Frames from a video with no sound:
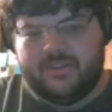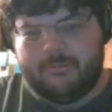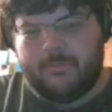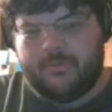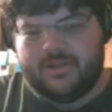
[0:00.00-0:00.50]

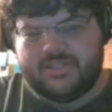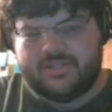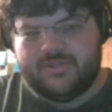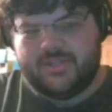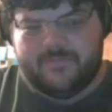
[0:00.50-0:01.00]
little bit more
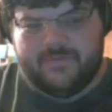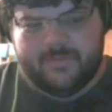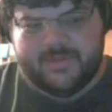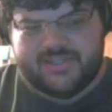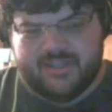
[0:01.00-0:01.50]
history on the
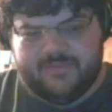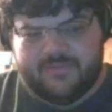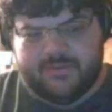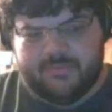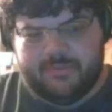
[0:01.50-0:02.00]
film itself
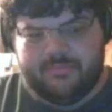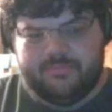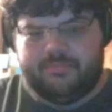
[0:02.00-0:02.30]
and what